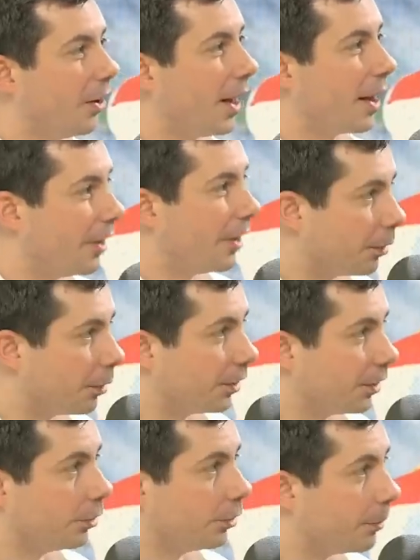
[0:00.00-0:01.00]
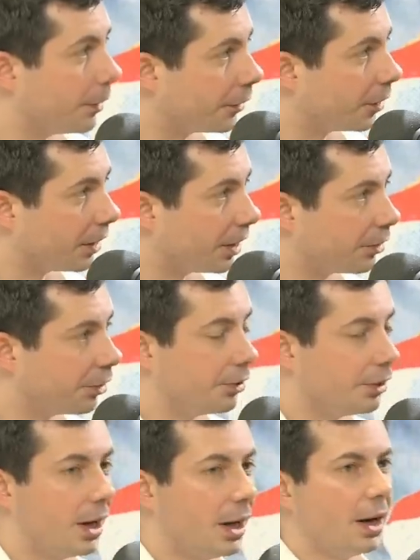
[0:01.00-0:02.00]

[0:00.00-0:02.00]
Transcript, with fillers: a lot of veterans' issues and military issues.